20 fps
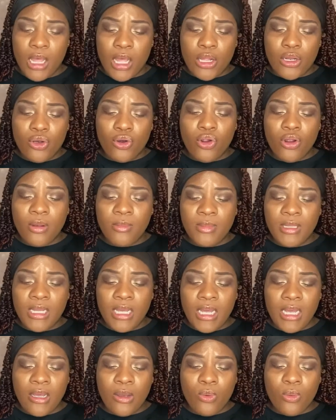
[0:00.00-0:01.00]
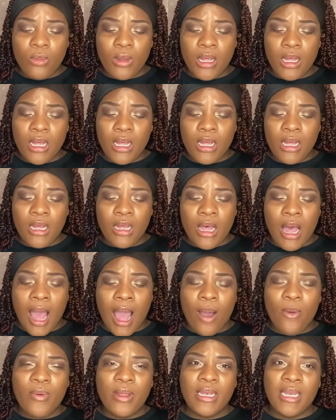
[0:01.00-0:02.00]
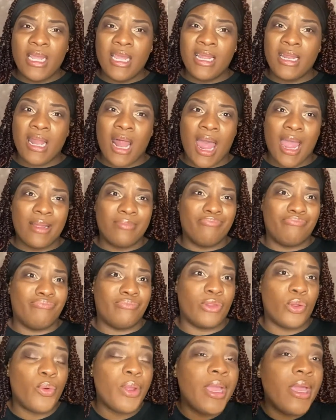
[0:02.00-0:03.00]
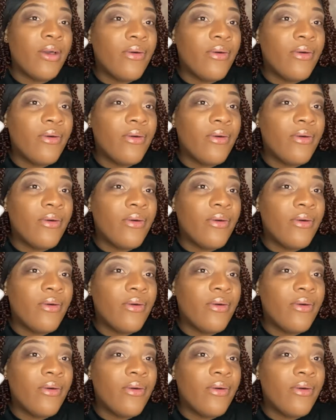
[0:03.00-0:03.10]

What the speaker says: Normally I would need like 3 or